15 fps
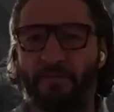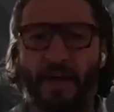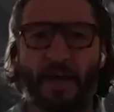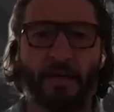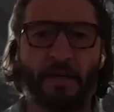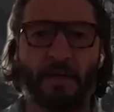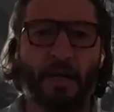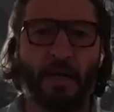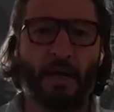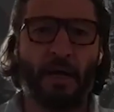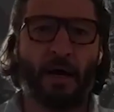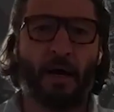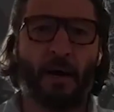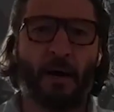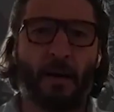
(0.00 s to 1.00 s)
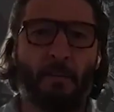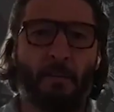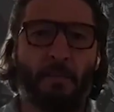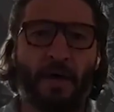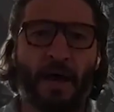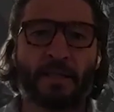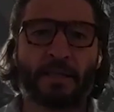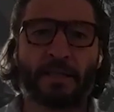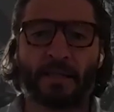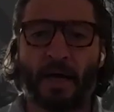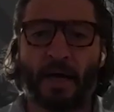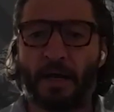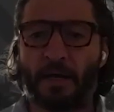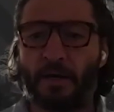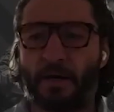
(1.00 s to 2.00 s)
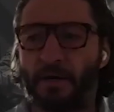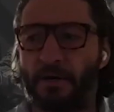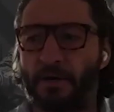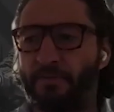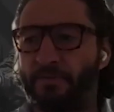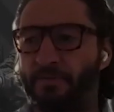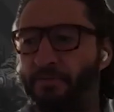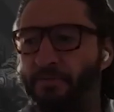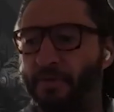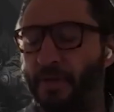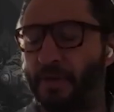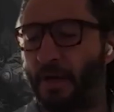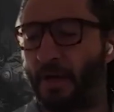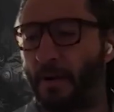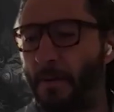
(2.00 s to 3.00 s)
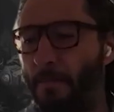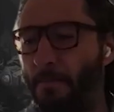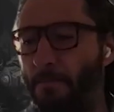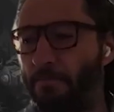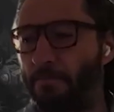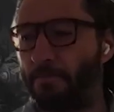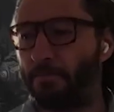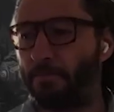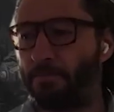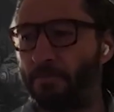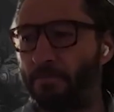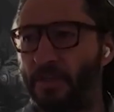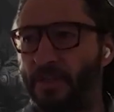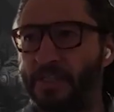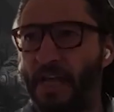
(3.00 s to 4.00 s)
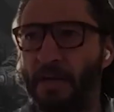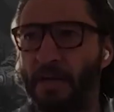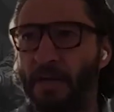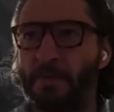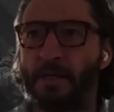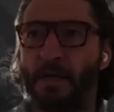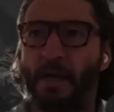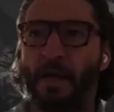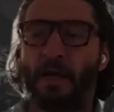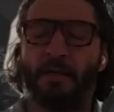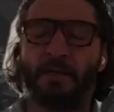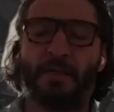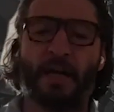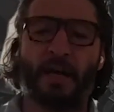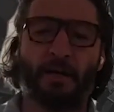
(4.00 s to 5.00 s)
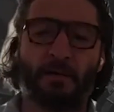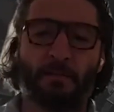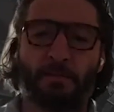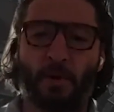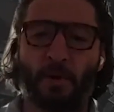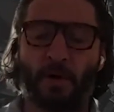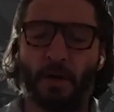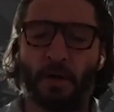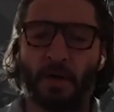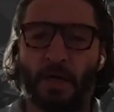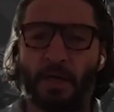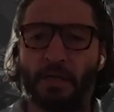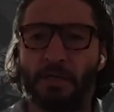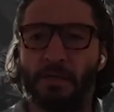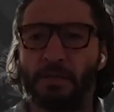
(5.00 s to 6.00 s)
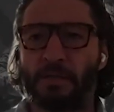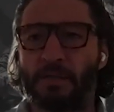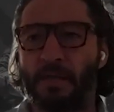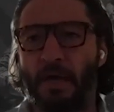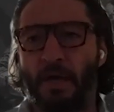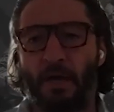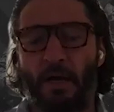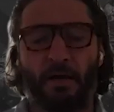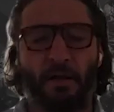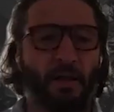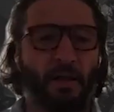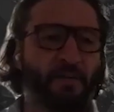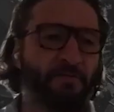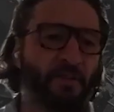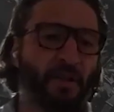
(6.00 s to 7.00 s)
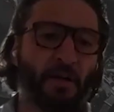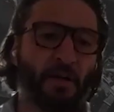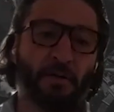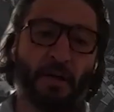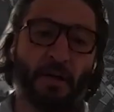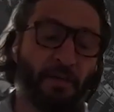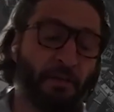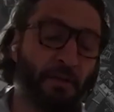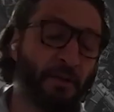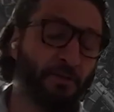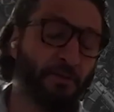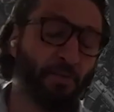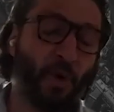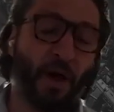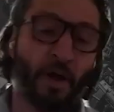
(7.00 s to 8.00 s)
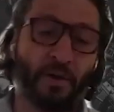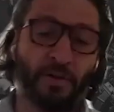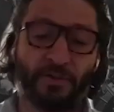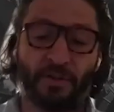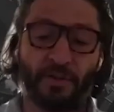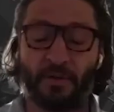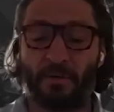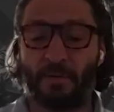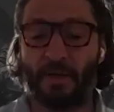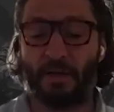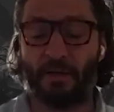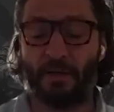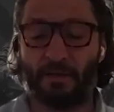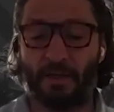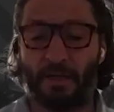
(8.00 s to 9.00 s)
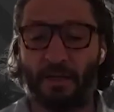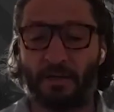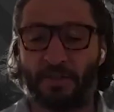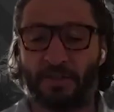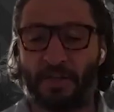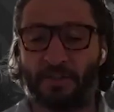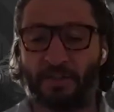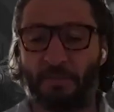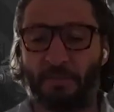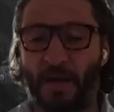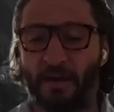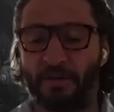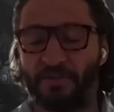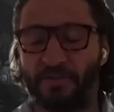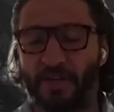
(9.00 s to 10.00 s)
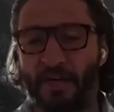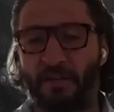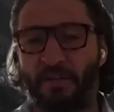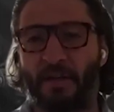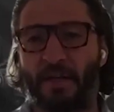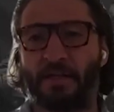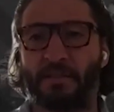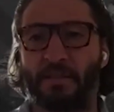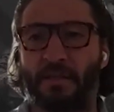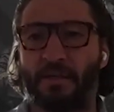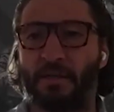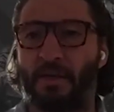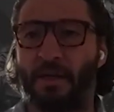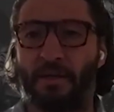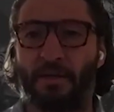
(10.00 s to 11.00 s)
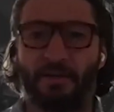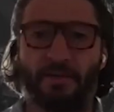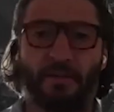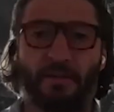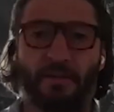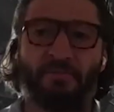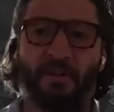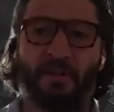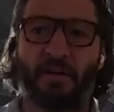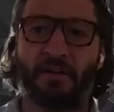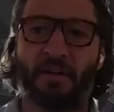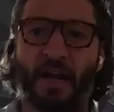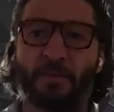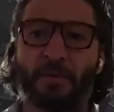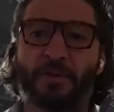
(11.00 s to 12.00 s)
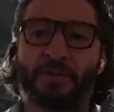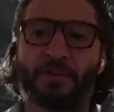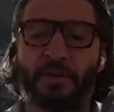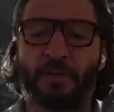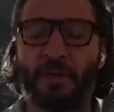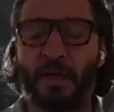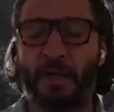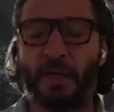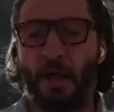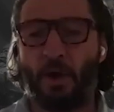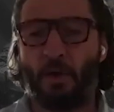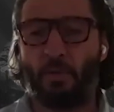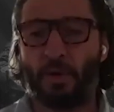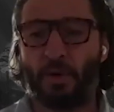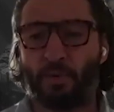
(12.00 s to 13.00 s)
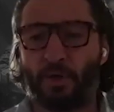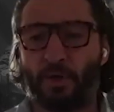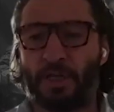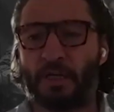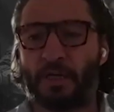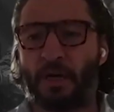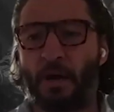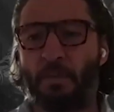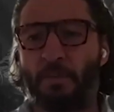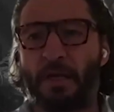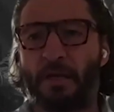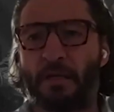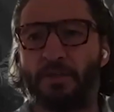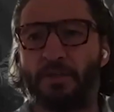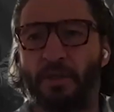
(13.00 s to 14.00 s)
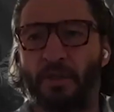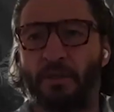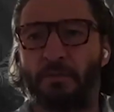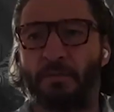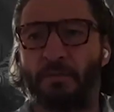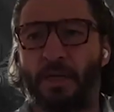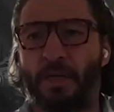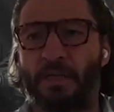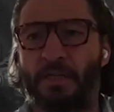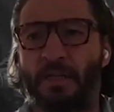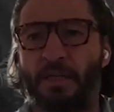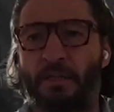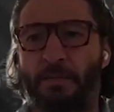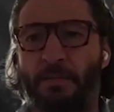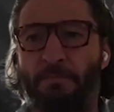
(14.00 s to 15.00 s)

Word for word: that uh, that side of um, the segment. And Tanner Bogart is a lifelong athlete as well, so uh, he understands the competitive side of things and and is a lifelong gamer. So we really come into the into the